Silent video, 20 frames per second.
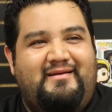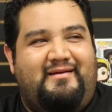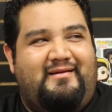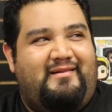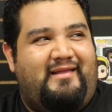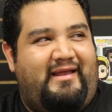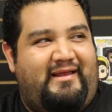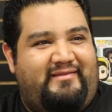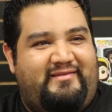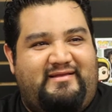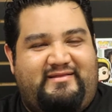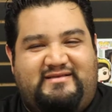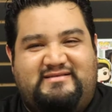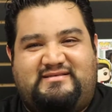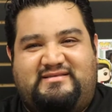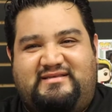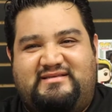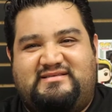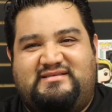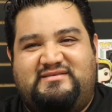
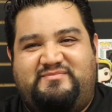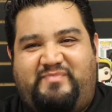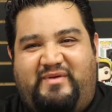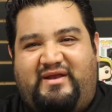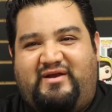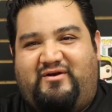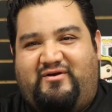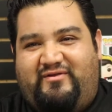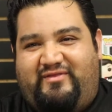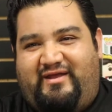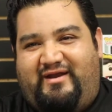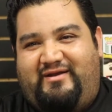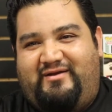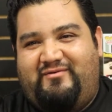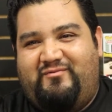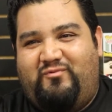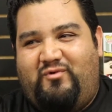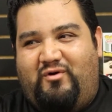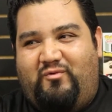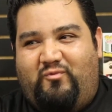this is bigger
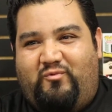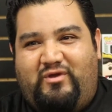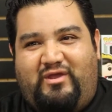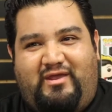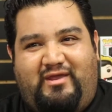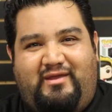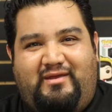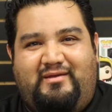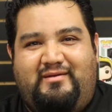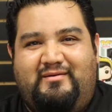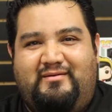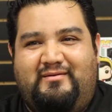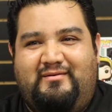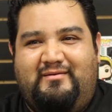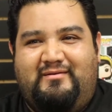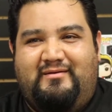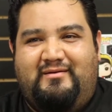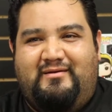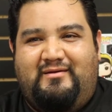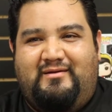than what we
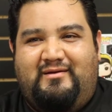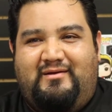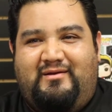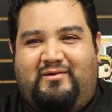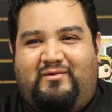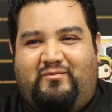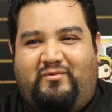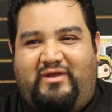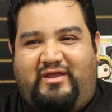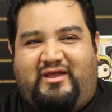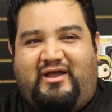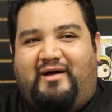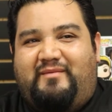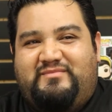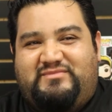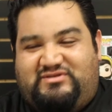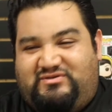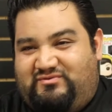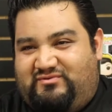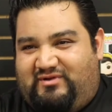
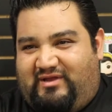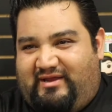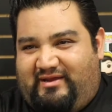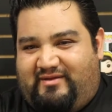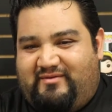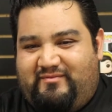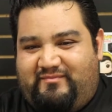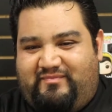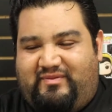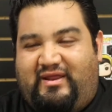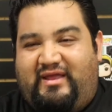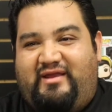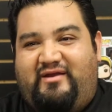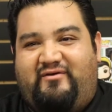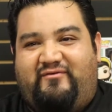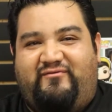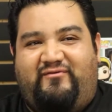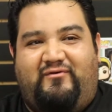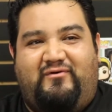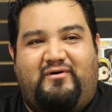come to like play
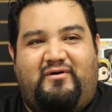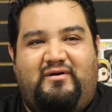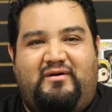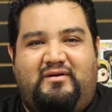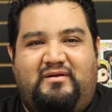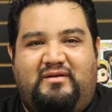here for.